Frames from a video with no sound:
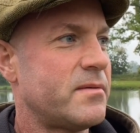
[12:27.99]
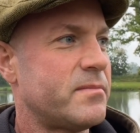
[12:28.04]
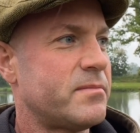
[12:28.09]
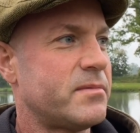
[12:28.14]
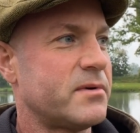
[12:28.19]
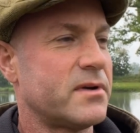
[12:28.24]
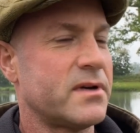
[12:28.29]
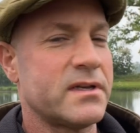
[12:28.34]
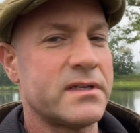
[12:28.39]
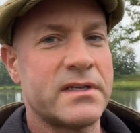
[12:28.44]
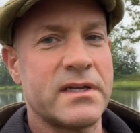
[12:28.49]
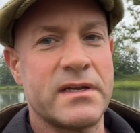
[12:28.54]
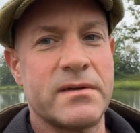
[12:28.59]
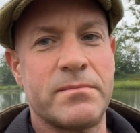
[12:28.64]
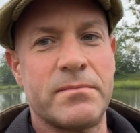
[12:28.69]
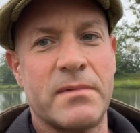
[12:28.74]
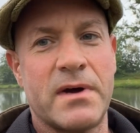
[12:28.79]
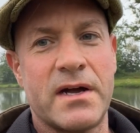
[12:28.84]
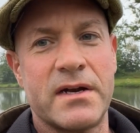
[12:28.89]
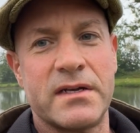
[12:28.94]
But I did
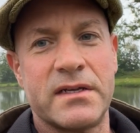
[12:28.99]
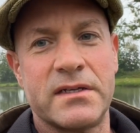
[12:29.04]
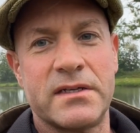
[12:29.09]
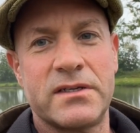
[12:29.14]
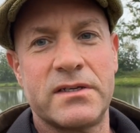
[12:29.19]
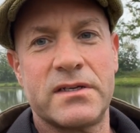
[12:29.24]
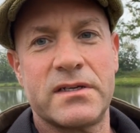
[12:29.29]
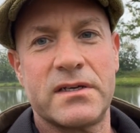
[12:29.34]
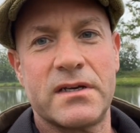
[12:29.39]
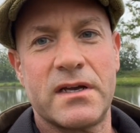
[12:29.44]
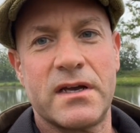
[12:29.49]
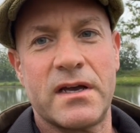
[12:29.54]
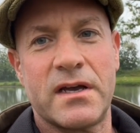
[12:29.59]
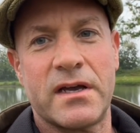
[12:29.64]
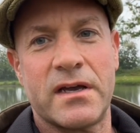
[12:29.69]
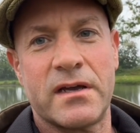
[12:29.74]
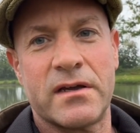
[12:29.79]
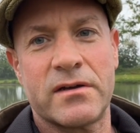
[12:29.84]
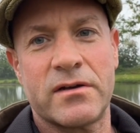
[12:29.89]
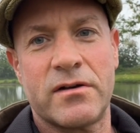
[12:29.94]
manage
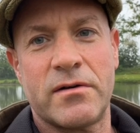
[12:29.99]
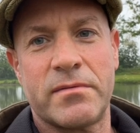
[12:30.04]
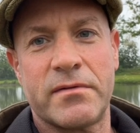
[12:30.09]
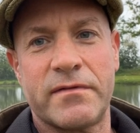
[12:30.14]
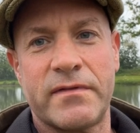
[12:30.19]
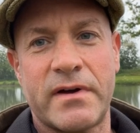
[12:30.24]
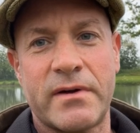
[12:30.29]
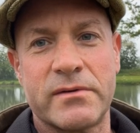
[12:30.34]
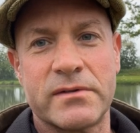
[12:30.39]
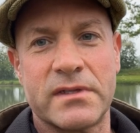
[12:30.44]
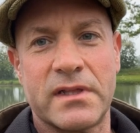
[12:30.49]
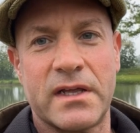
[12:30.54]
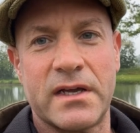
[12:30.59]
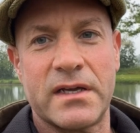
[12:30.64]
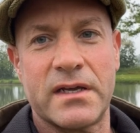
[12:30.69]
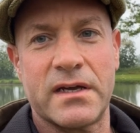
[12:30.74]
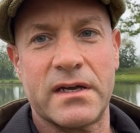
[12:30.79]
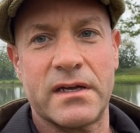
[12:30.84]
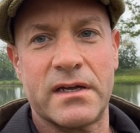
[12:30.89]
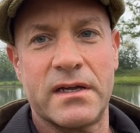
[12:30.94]
a couple of hours
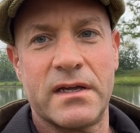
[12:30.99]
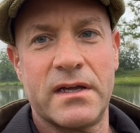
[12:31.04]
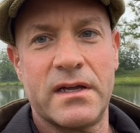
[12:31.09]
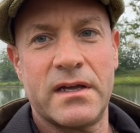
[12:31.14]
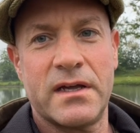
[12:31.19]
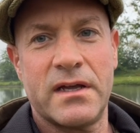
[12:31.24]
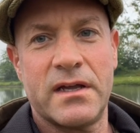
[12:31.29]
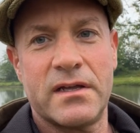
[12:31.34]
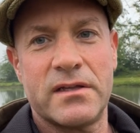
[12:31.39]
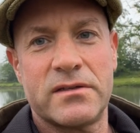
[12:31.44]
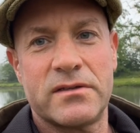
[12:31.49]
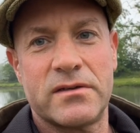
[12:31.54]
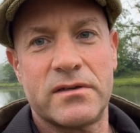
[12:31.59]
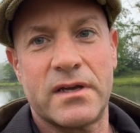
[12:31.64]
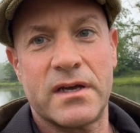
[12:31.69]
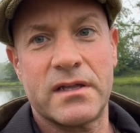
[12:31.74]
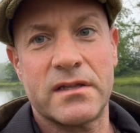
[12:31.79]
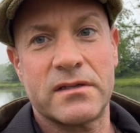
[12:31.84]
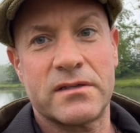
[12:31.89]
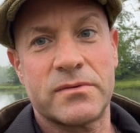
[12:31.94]
later to
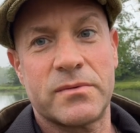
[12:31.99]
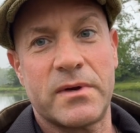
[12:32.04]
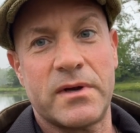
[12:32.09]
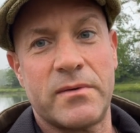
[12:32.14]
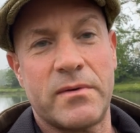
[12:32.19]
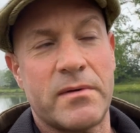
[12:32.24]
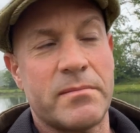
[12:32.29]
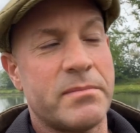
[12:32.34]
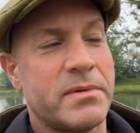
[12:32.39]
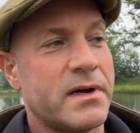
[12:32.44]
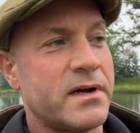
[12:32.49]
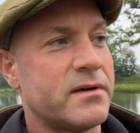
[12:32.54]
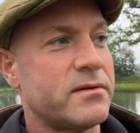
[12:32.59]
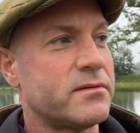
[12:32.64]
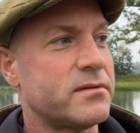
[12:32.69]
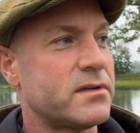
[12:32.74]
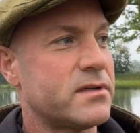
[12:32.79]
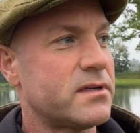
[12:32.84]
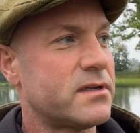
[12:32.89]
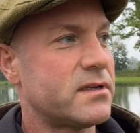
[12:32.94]
get the 21 pound